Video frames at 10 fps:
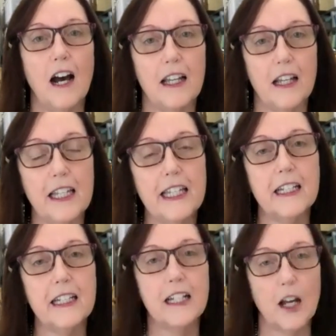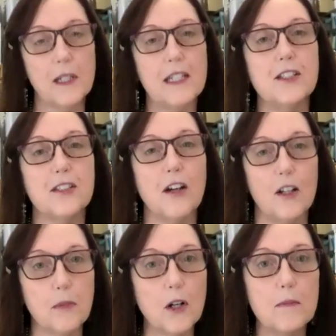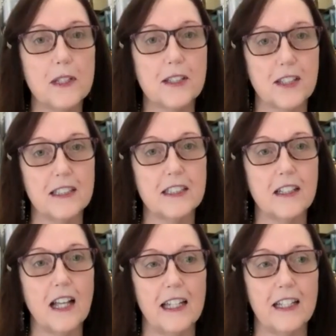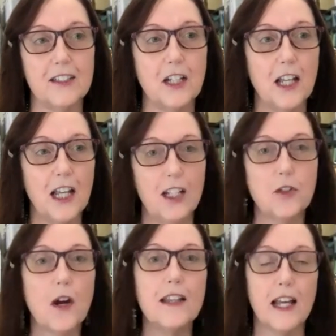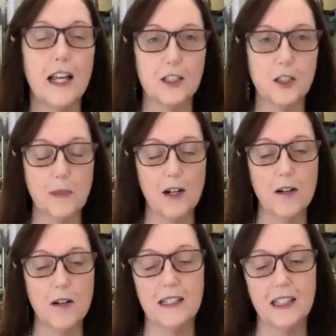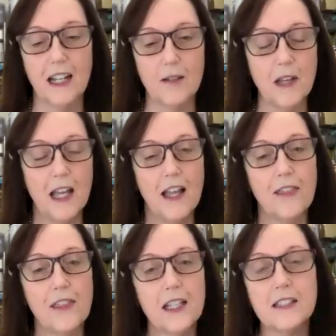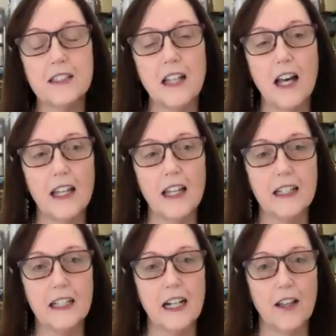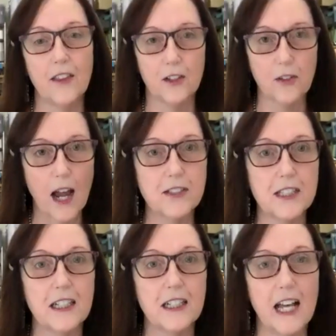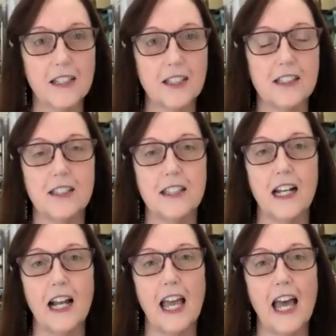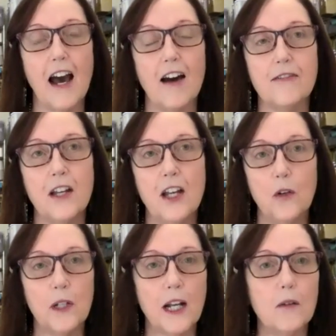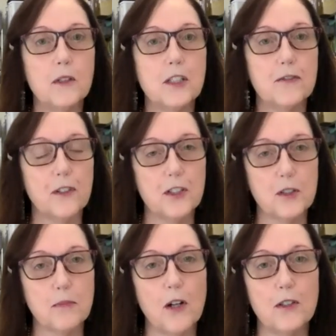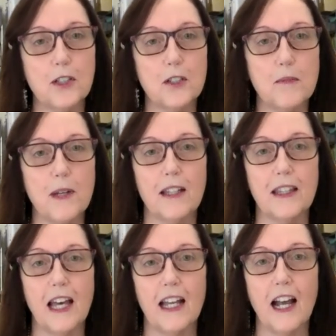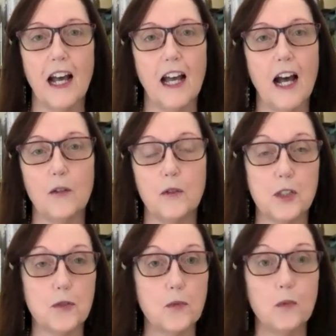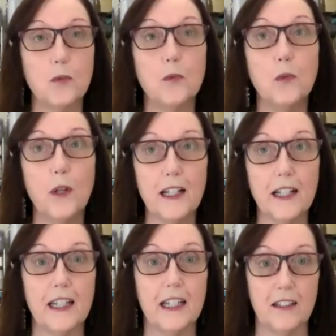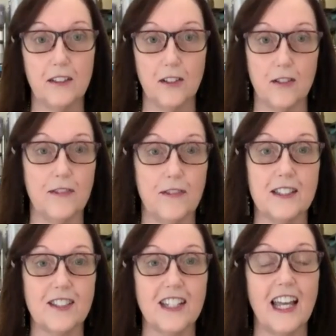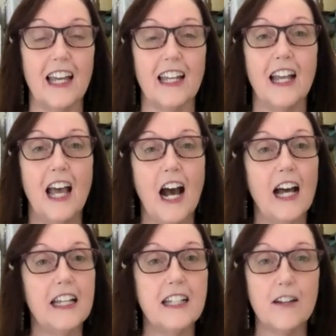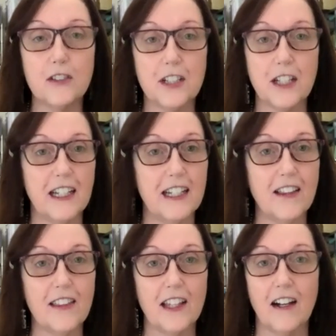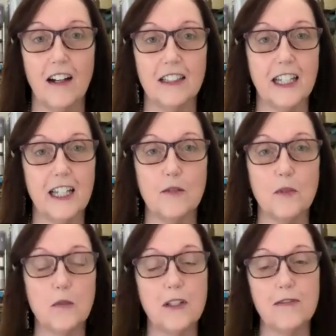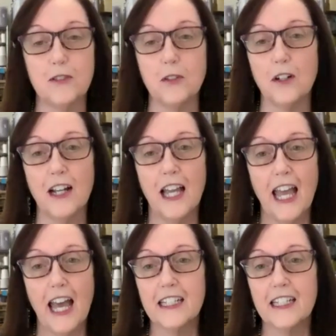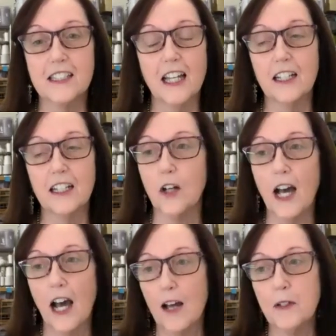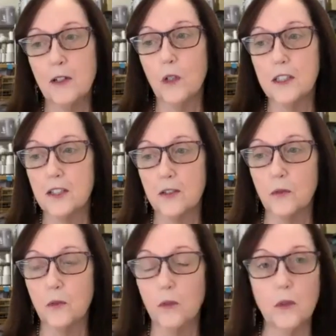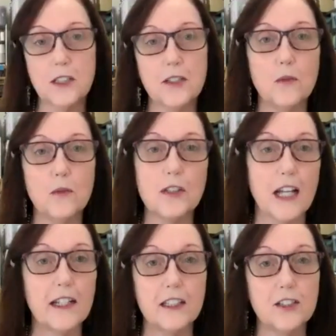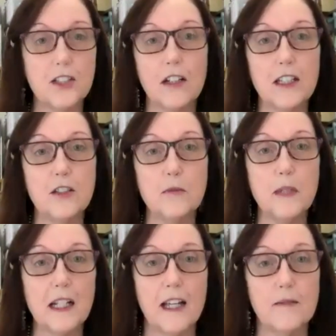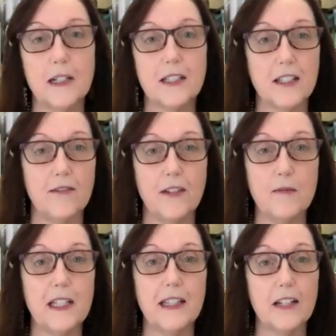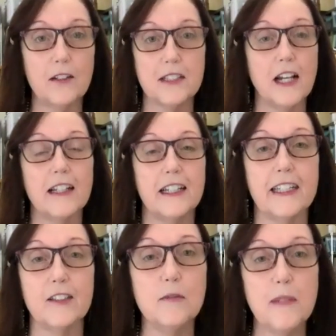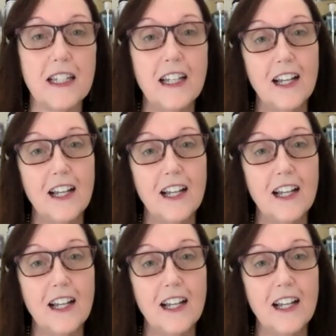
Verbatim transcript: eh, in a piece on purpose until I had tried that experiment. Um, things like uh, the Craftsy classes that I have, when I was first approached about that, I, I was really nervous and I had never done anything on camera before. And it's like, I mean, what's what's the worst? I could totally humiliate myself. I mean, that's not going to kill me,